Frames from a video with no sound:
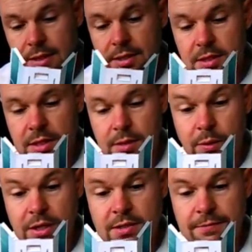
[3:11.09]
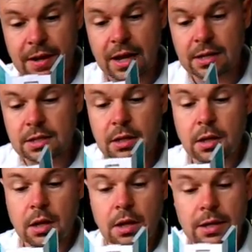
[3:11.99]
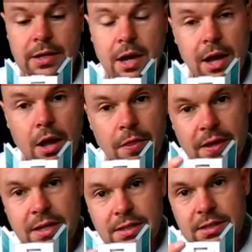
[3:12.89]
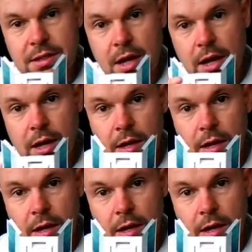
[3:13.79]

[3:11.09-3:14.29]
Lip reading: this is it when it's flat. Cut out these